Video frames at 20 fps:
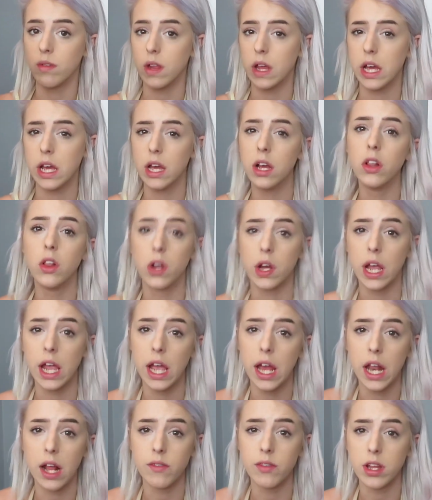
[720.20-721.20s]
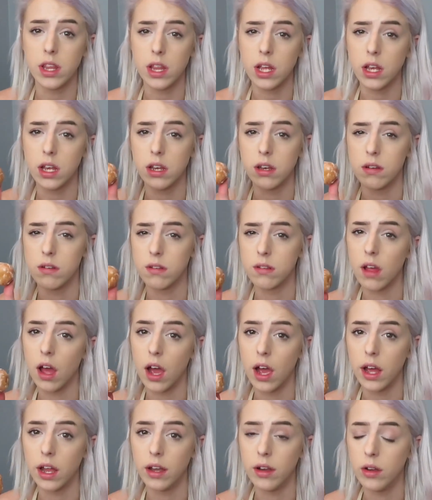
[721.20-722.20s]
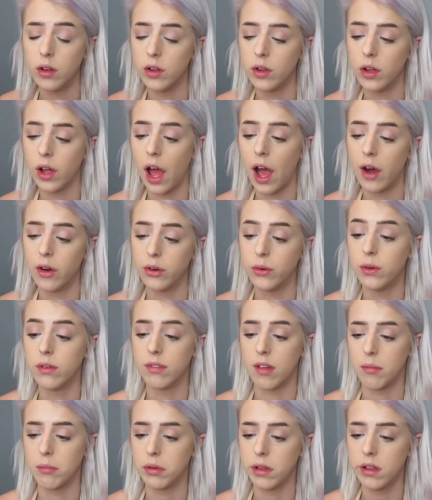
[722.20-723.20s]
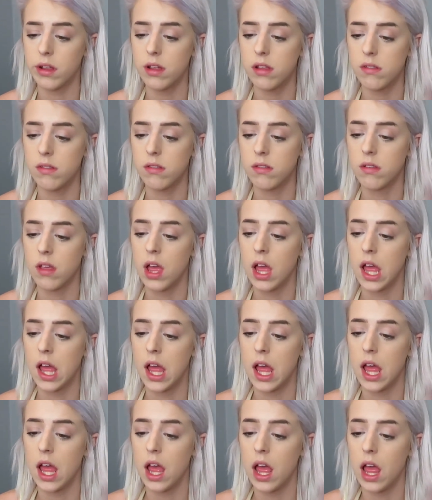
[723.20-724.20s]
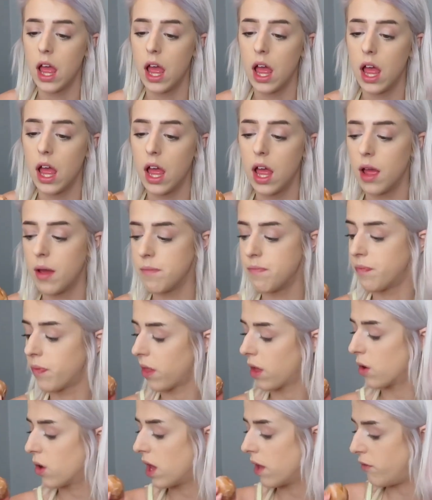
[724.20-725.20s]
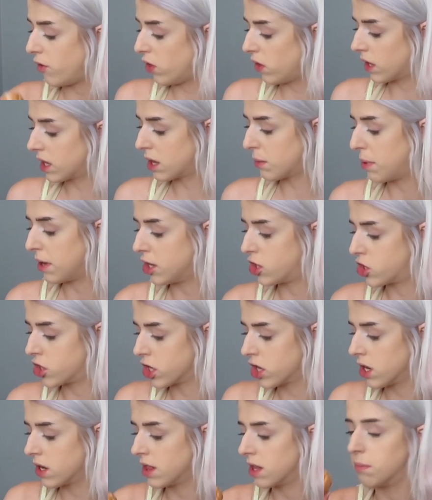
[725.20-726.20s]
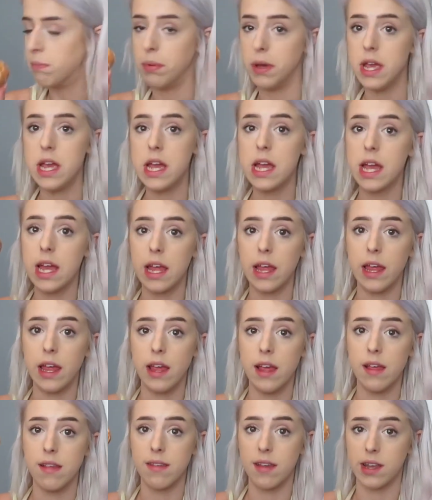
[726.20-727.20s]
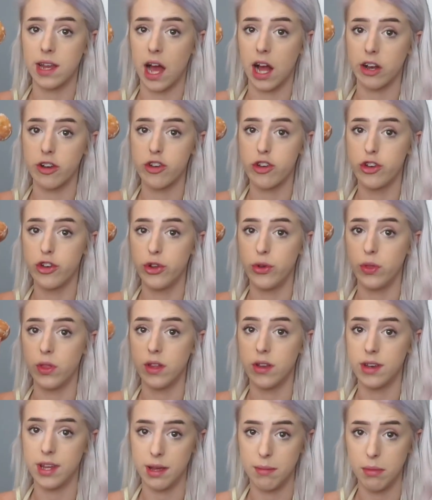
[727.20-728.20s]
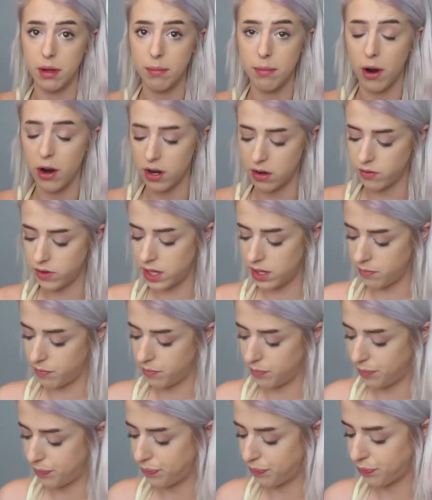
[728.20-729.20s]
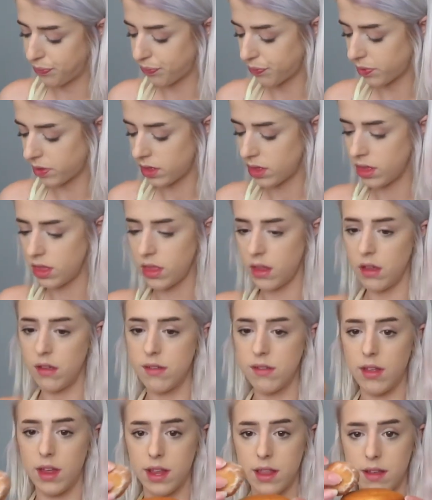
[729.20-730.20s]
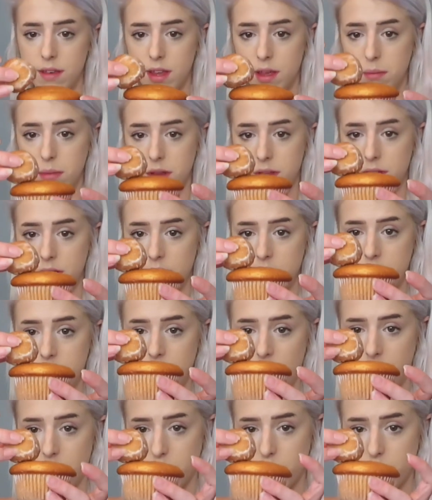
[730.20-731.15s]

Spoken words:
like looking at everything to decide how to assemble this, if you look at the picture, the beak is attached to the timbit part of it. So like the timbit sits at the